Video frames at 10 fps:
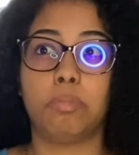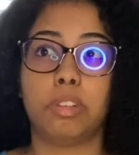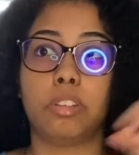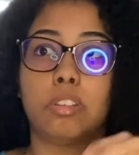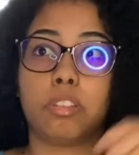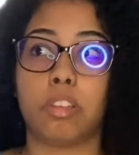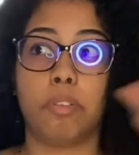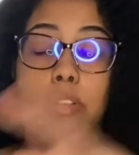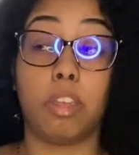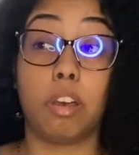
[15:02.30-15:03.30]
was just us,
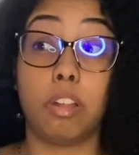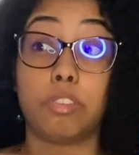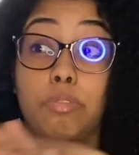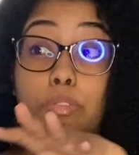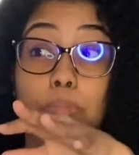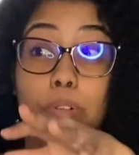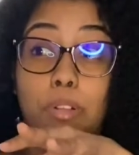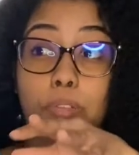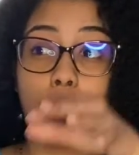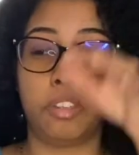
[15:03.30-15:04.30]
like all the stores were
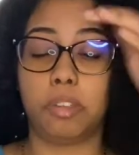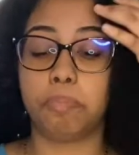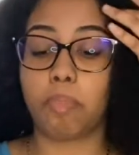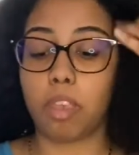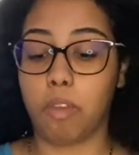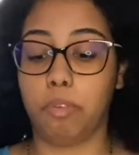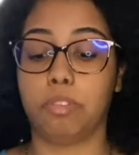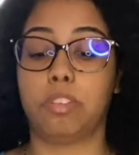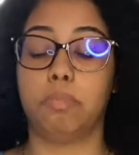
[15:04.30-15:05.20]
closing. It was